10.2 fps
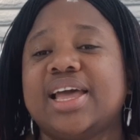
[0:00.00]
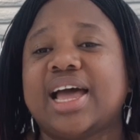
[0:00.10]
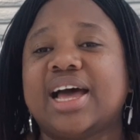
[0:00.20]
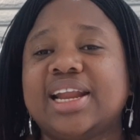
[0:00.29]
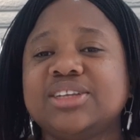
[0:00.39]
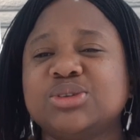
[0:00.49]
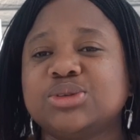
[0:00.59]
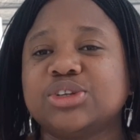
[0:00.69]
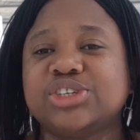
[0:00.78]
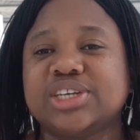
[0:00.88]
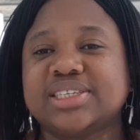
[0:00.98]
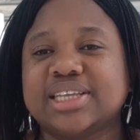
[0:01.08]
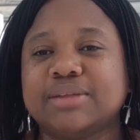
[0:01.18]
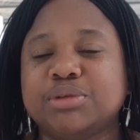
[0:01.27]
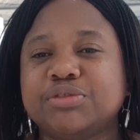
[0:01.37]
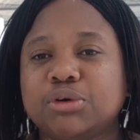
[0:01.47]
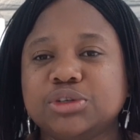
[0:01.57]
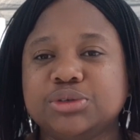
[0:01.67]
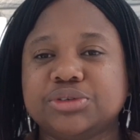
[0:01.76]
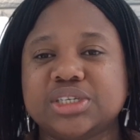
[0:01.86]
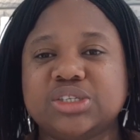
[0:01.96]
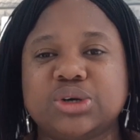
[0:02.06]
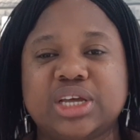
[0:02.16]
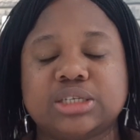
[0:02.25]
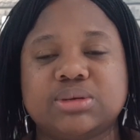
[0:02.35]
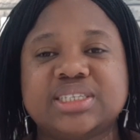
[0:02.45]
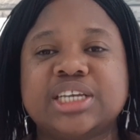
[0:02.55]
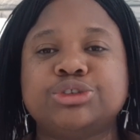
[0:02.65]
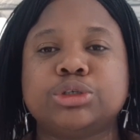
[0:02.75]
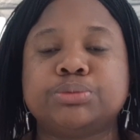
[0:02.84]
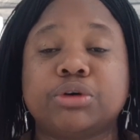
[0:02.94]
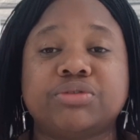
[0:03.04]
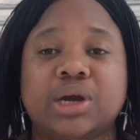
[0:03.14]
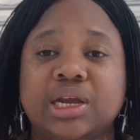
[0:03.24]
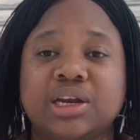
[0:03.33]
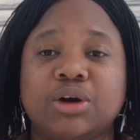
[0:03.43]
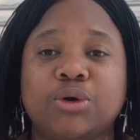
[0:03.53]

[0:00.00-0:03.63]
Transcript: I like to suggest that before you create your express entry profile